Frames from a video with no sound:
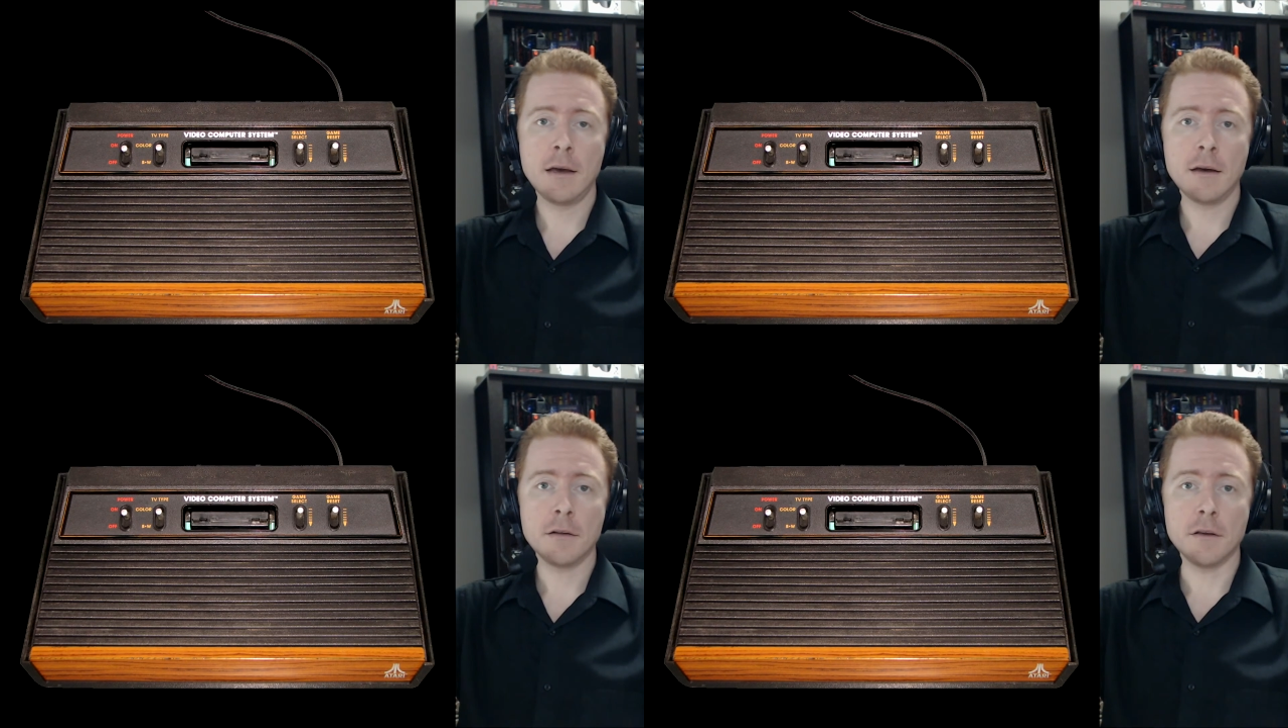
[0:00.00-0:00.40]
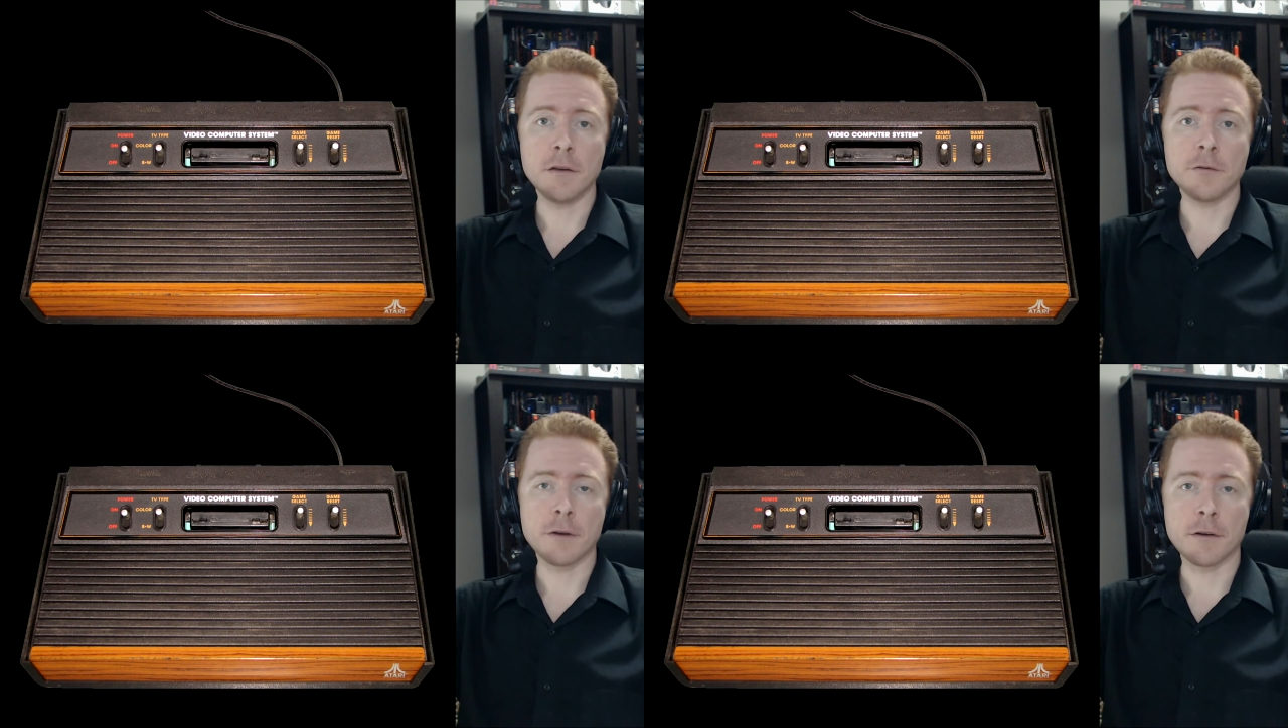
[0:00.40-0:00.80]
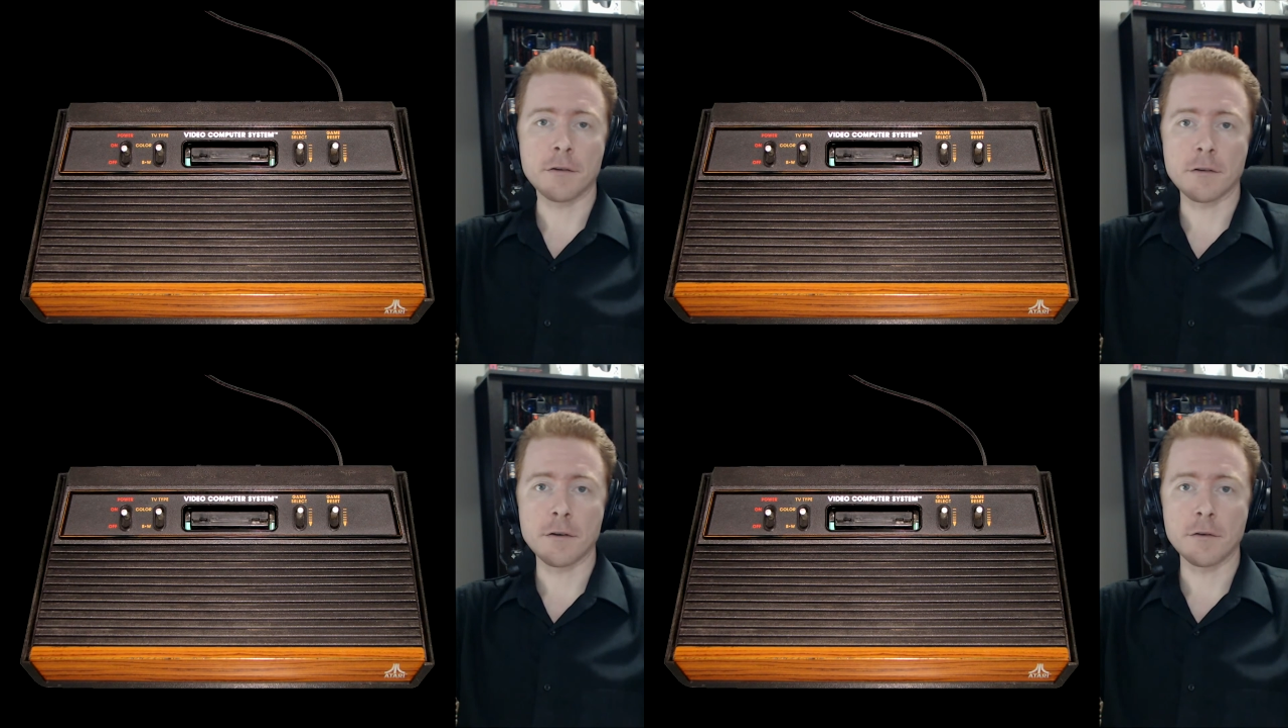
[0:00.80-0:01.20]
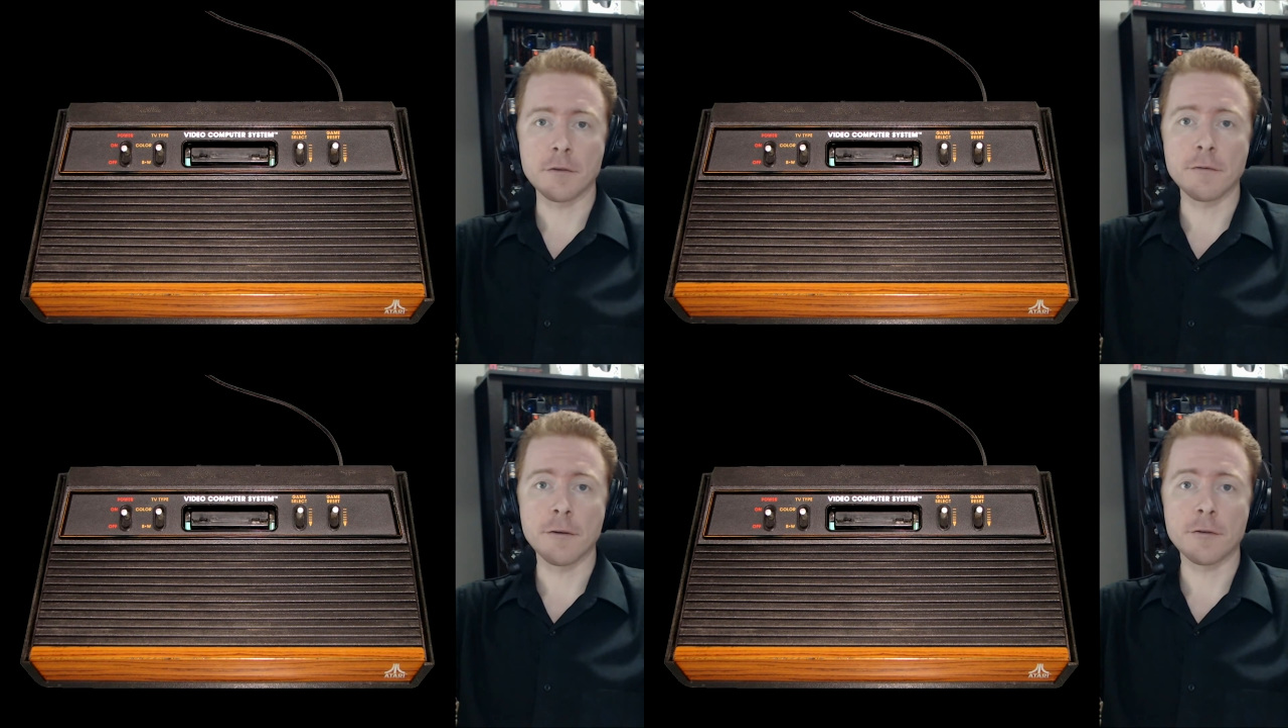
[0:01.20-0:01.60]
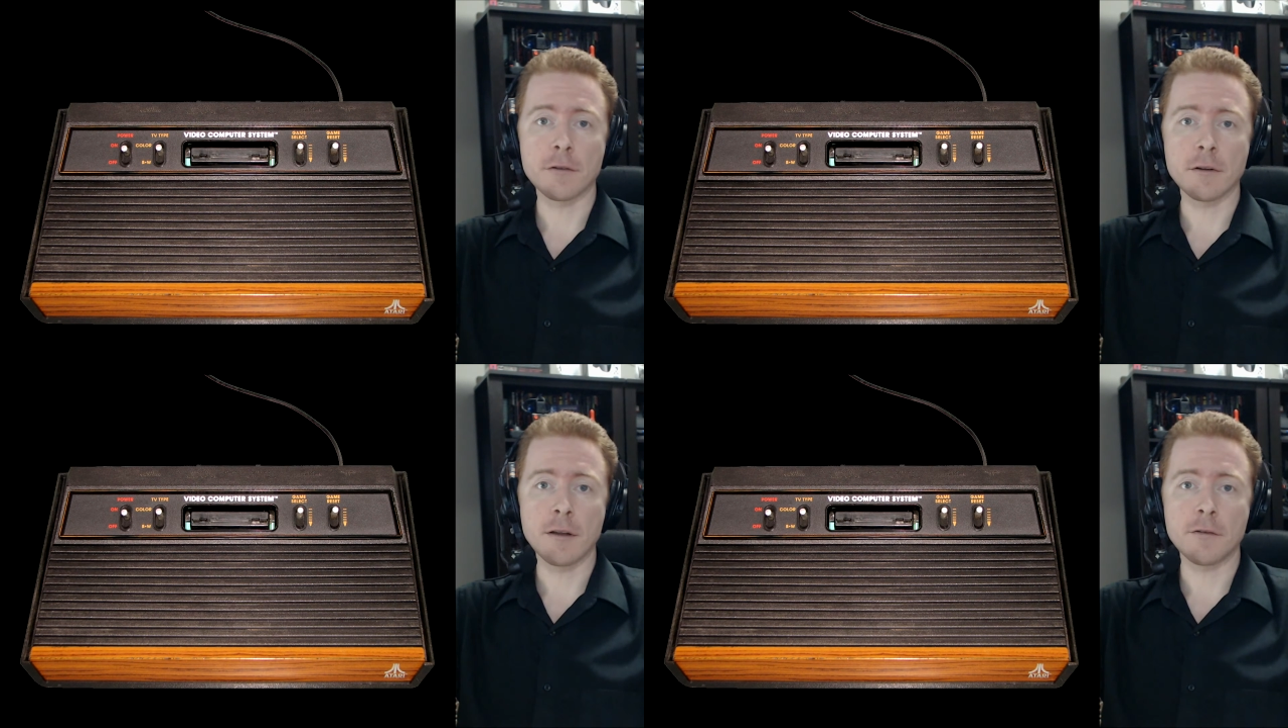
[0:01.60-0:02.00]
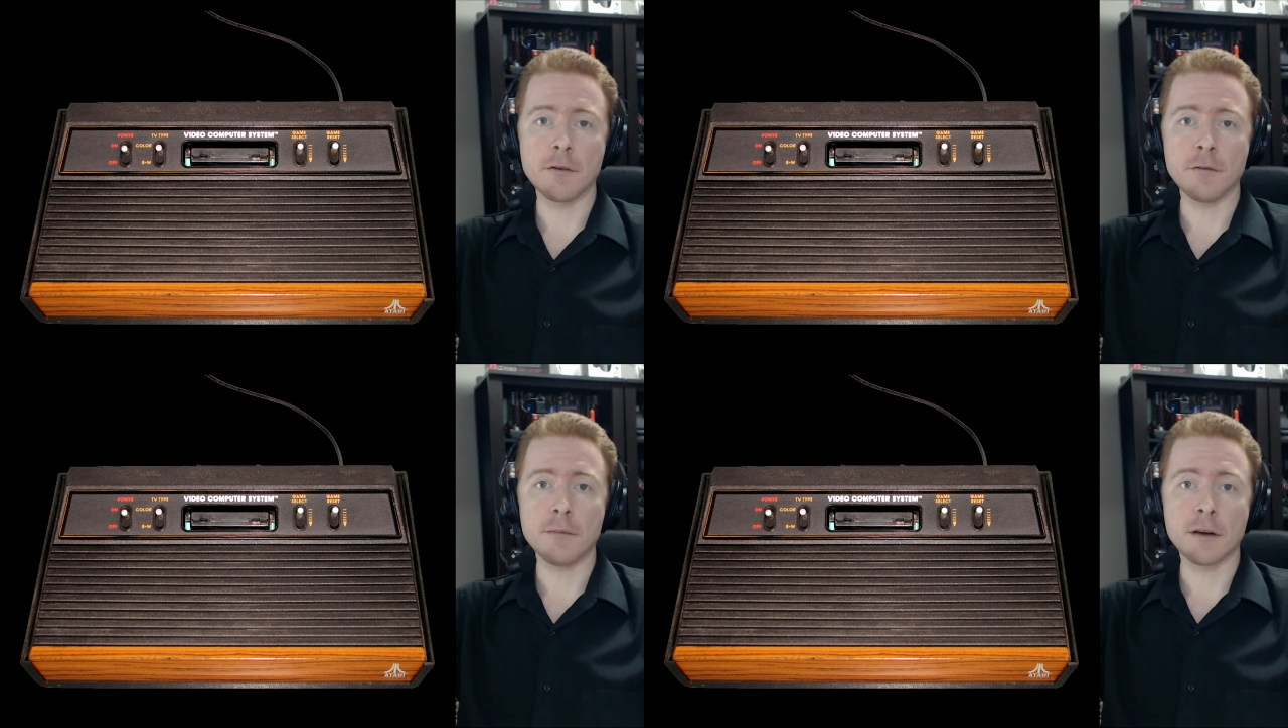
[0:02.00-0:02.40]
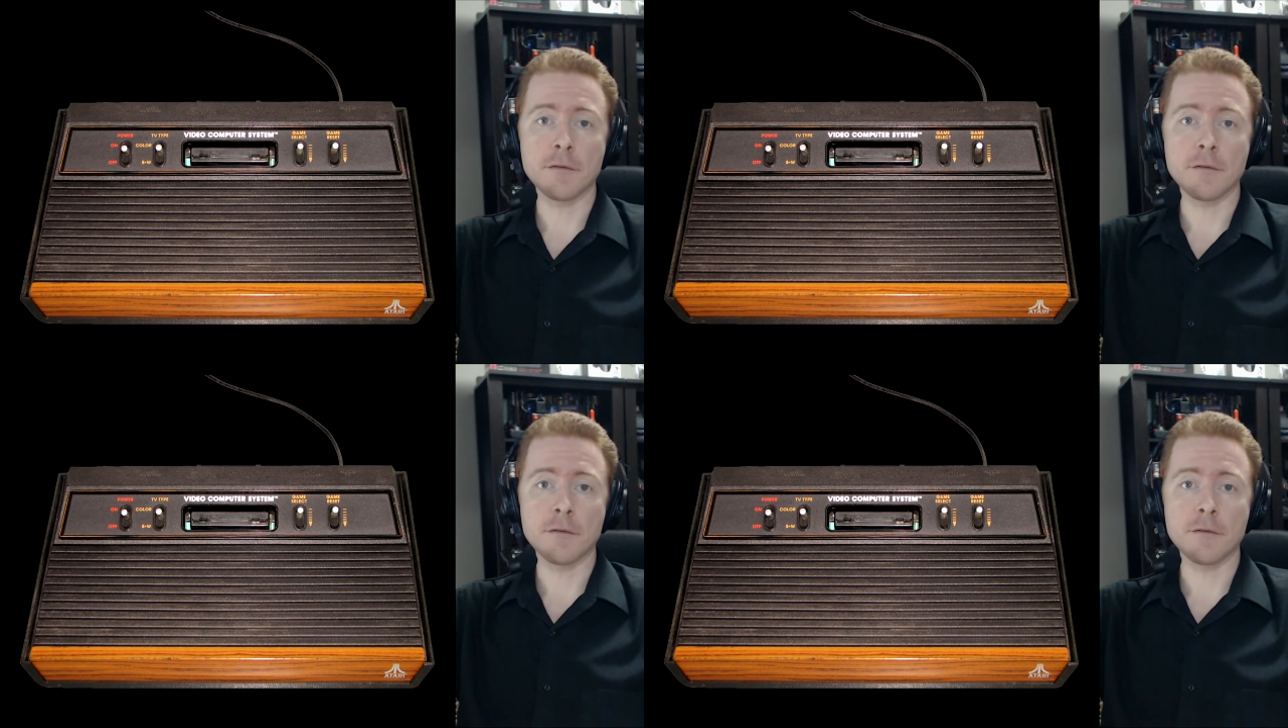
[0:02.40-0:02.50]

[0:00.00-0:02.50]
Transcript: The 2600 version lets you pick